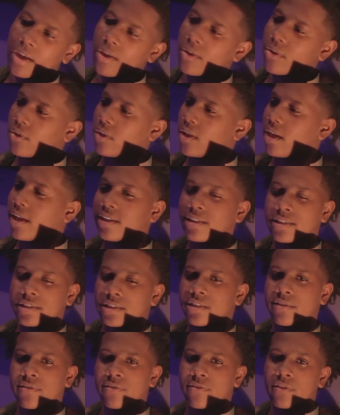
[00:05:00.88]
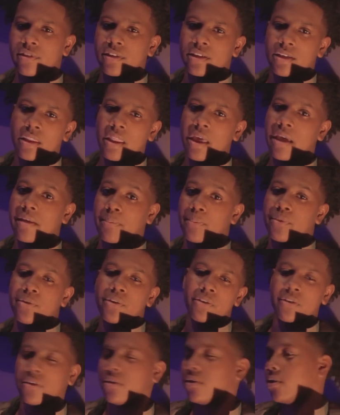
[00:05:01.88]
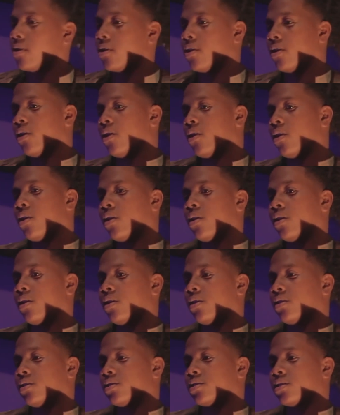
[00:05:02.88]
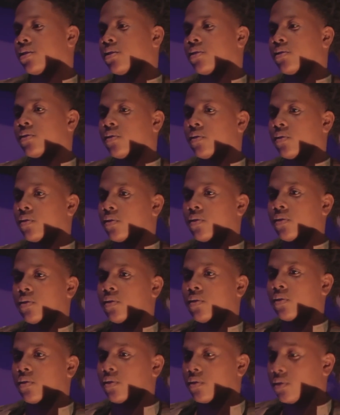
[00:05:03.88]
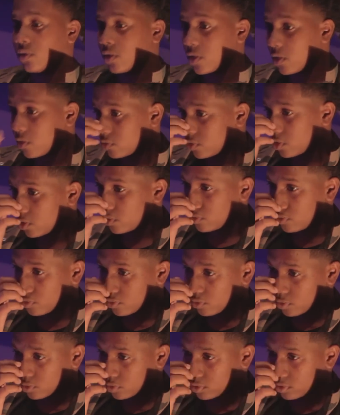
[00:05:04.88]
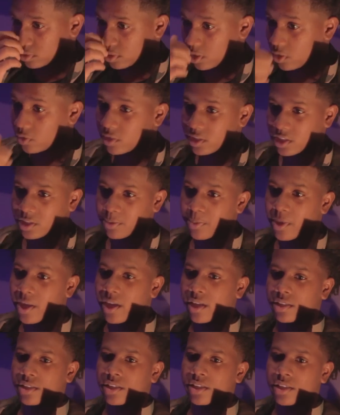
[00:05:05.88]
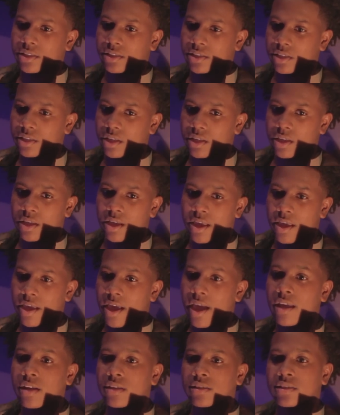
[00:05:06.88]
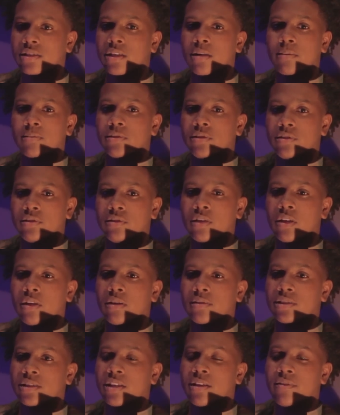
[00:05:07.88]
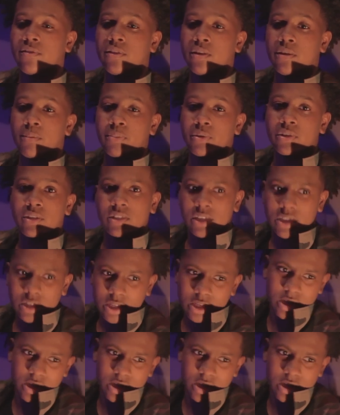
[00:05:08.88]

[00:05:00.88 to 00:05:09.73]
go. I ain't shit free in life, period. So, you know, don't expect nothing out of something, you know what I'm saying? If you ain't put nothing